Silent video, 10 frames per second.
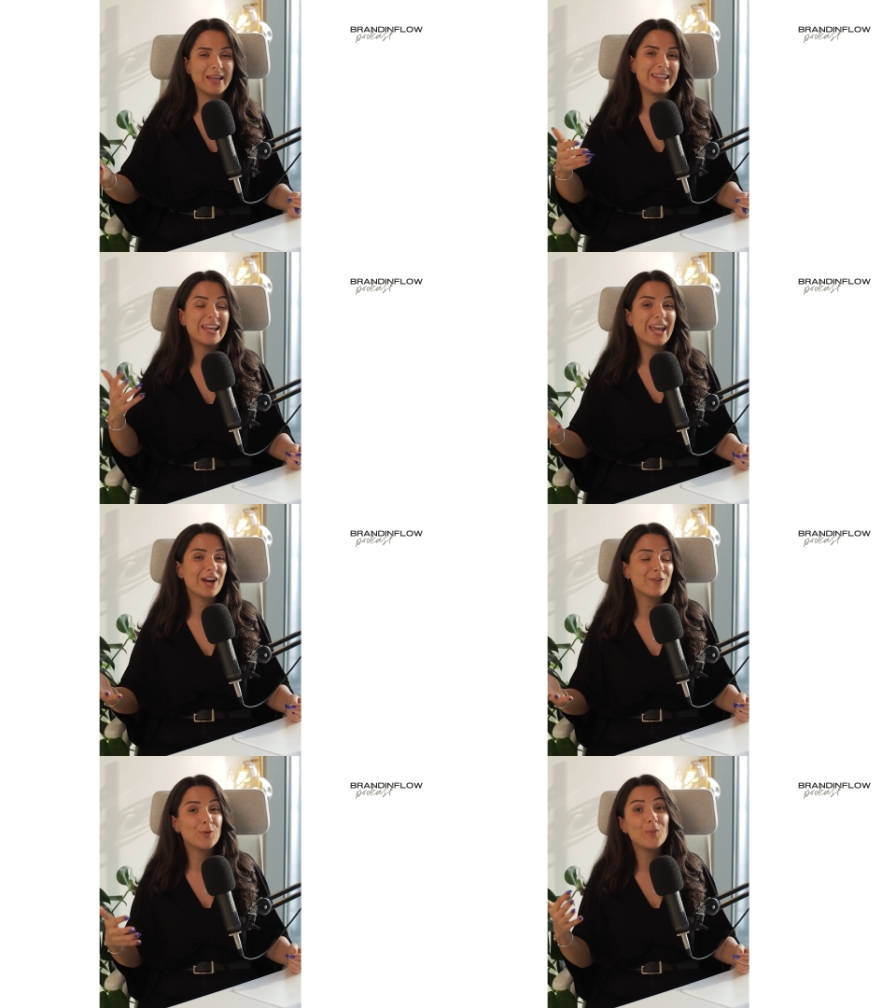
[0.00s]
and they
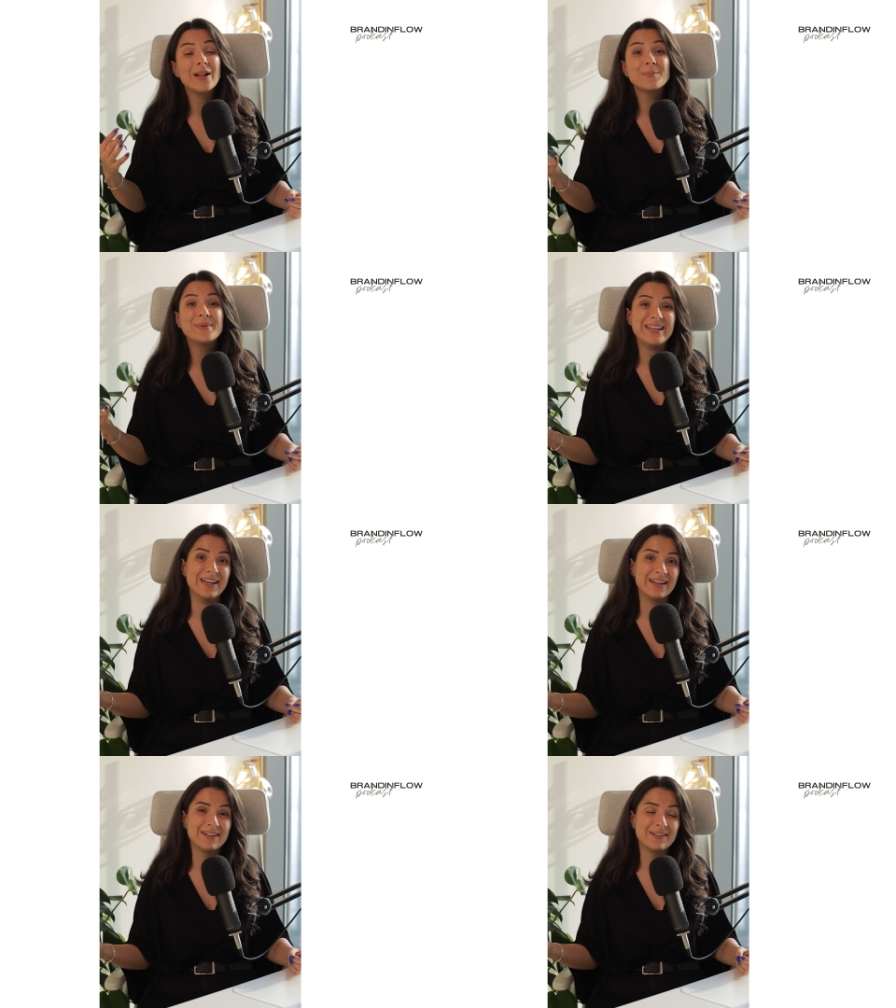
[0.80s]
care for
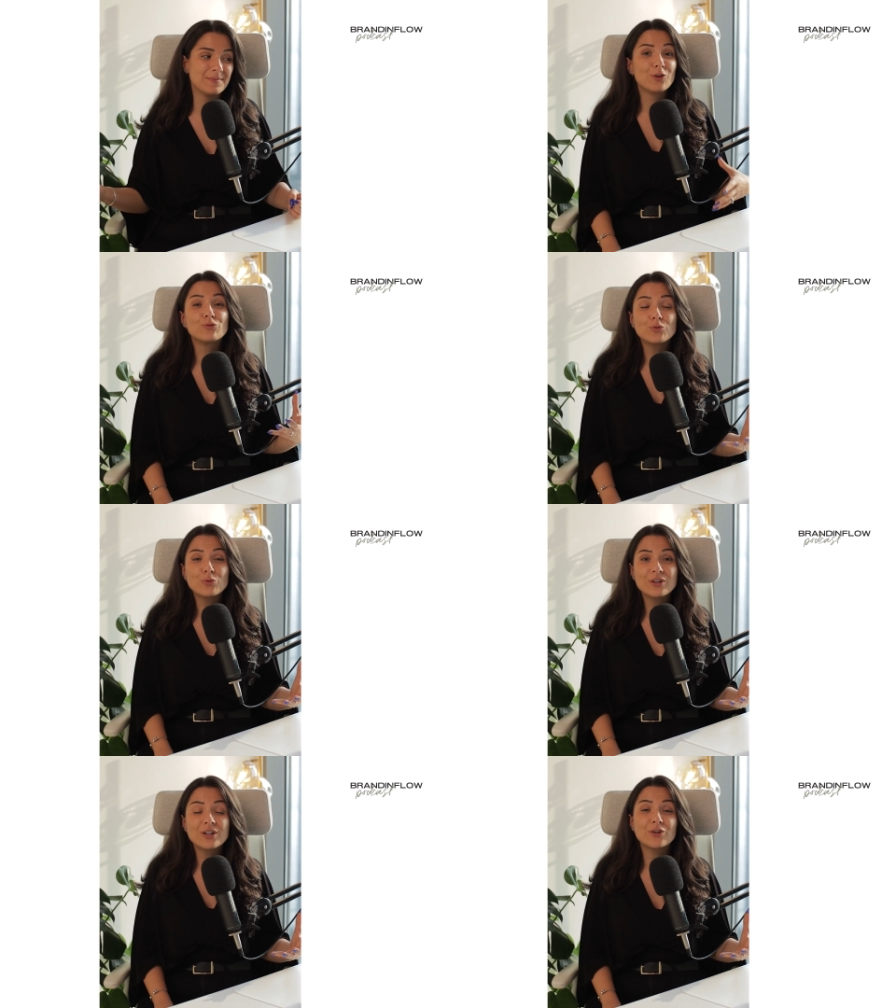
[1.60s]
well-being. The
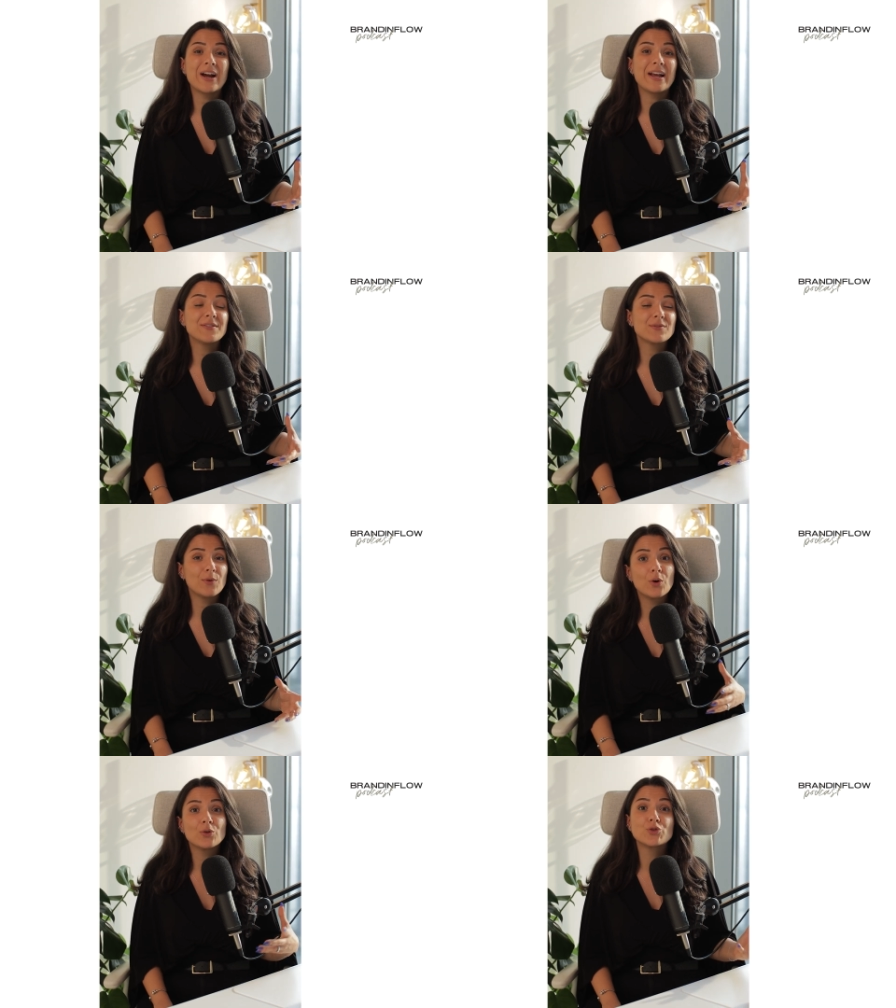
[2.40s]
ruler craves
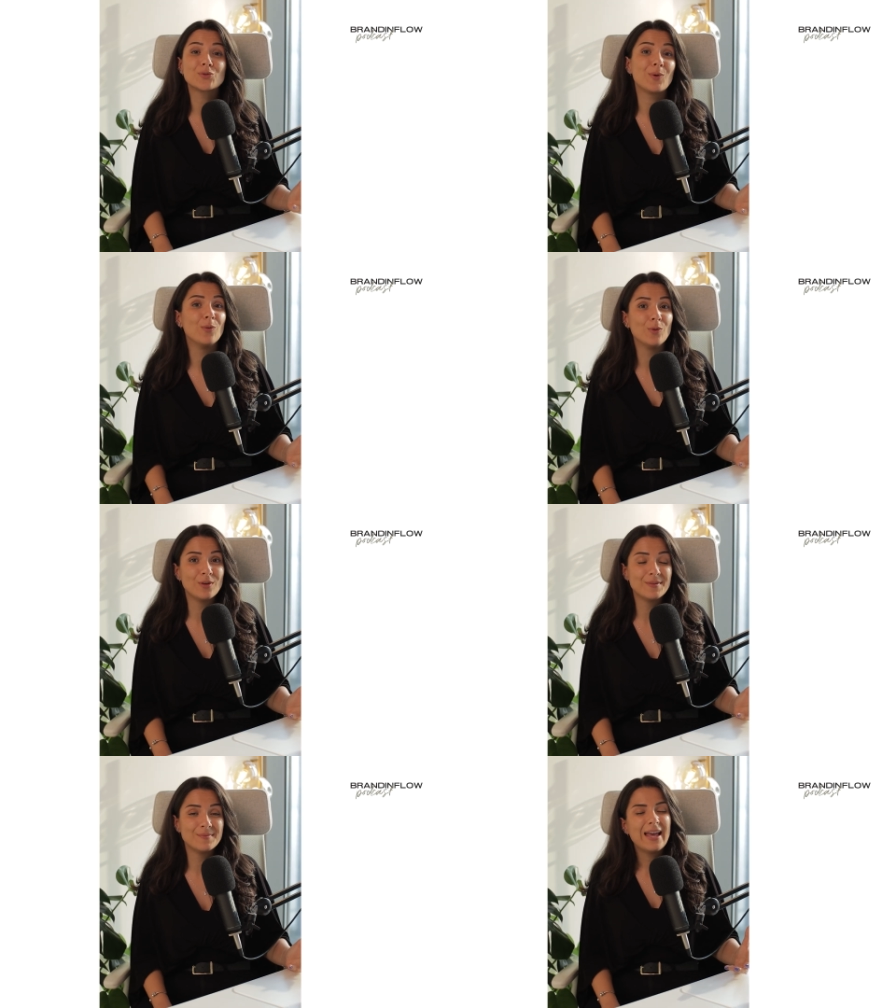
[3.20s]
for
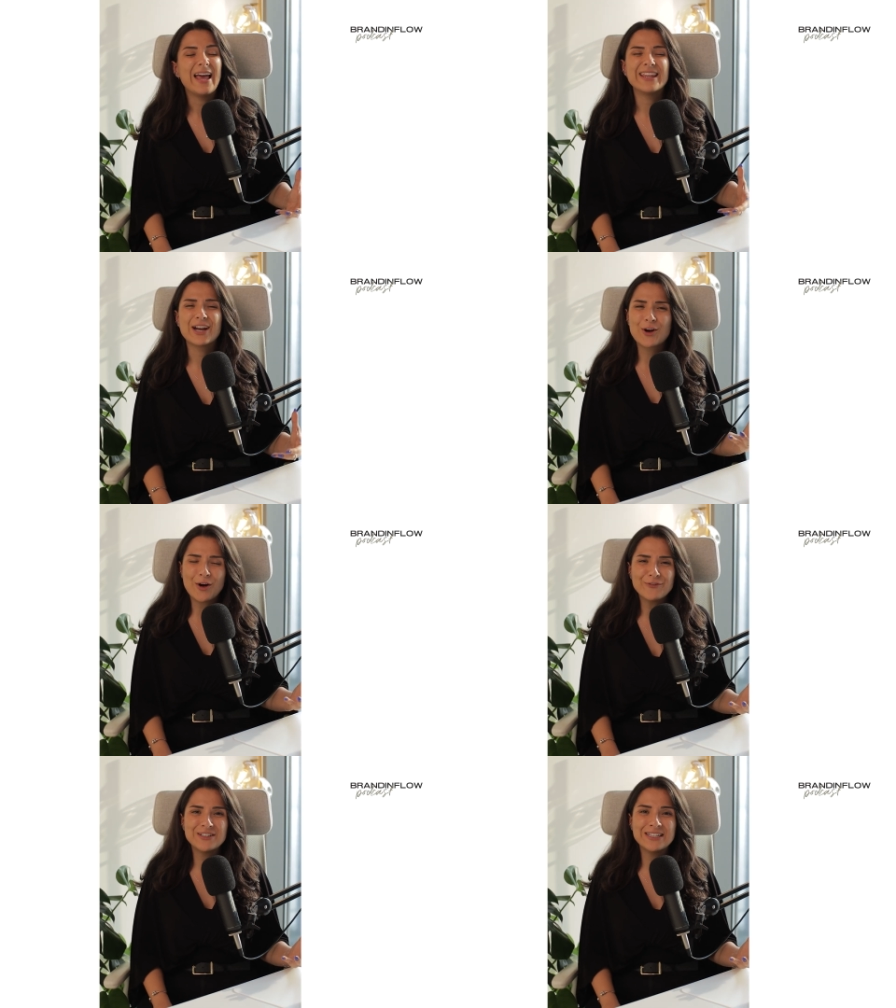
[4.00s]
control and they're
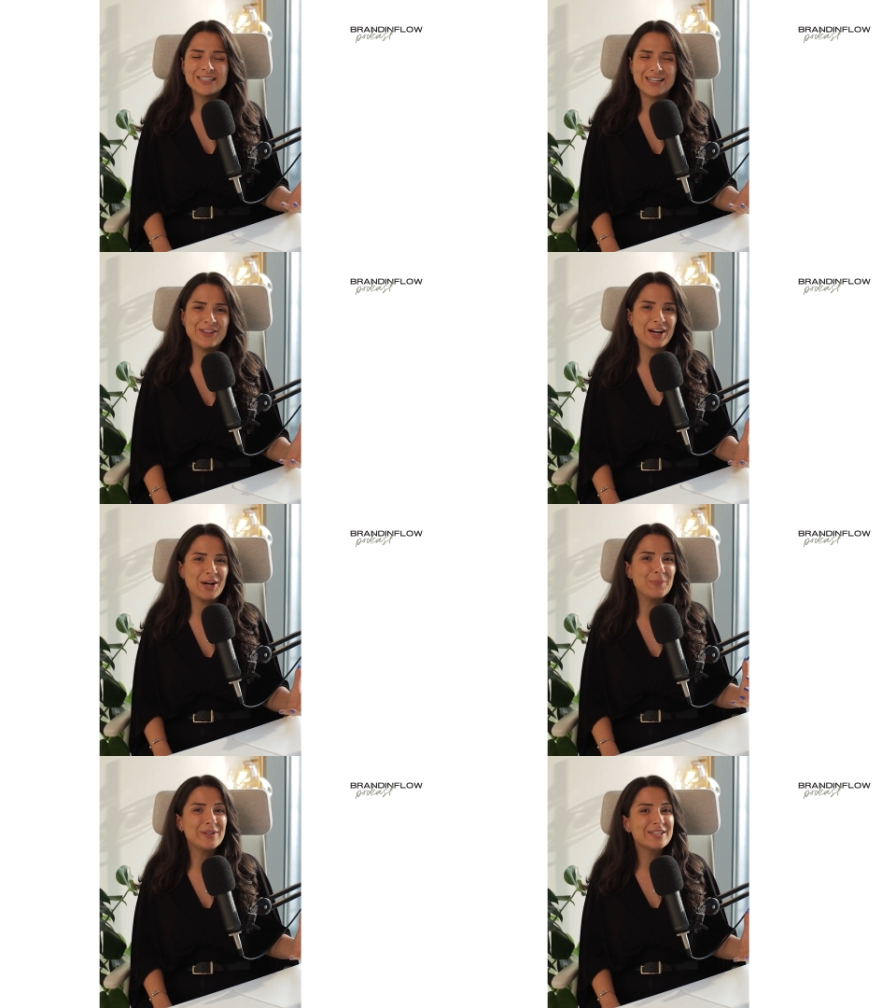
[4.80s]
confident in
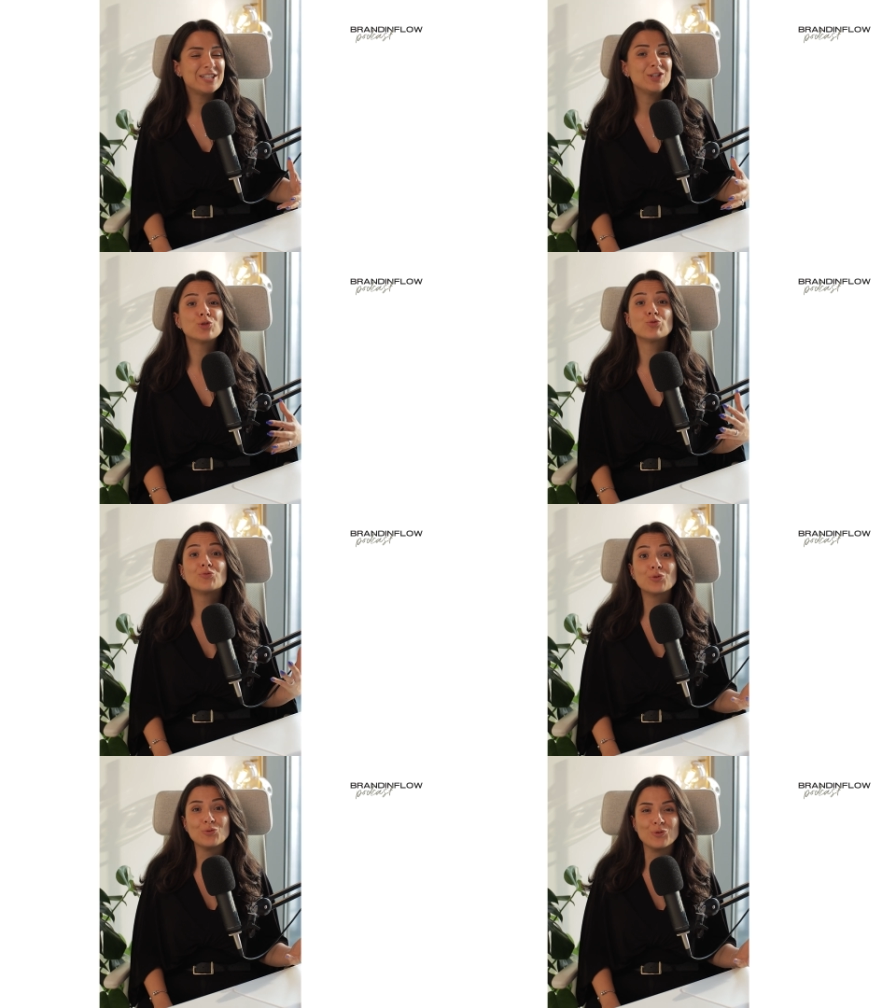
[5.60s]
their ability to
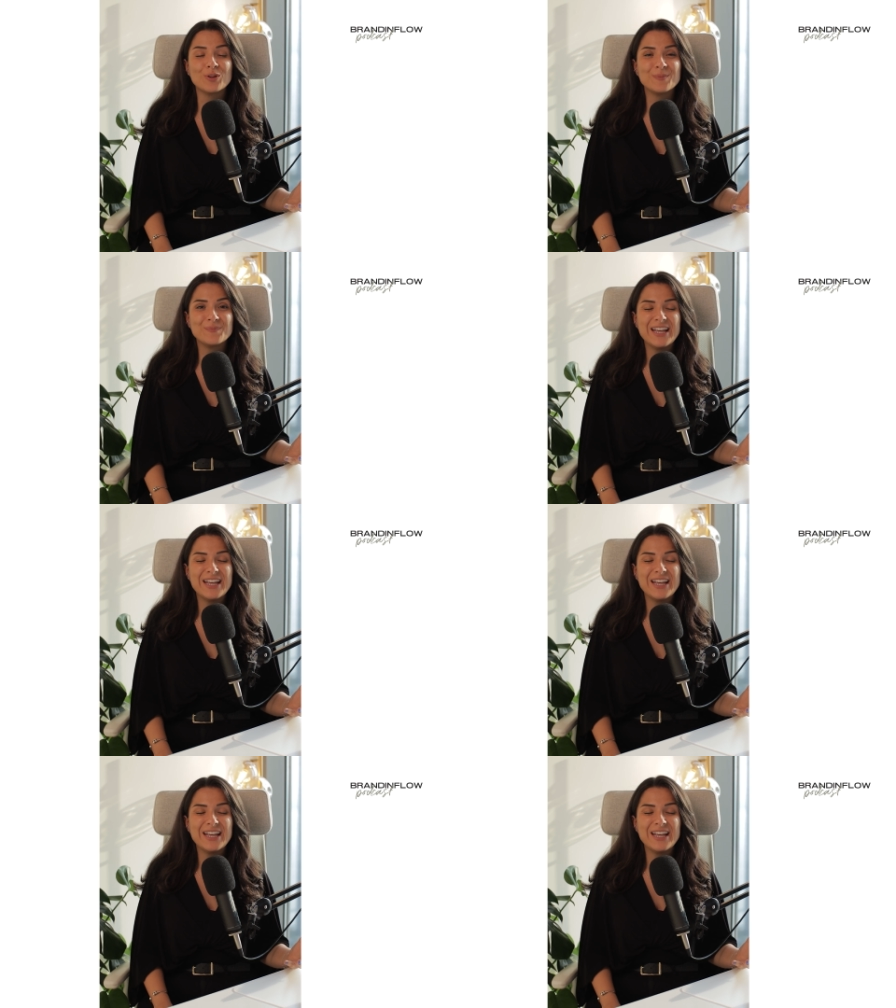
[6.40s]
rule.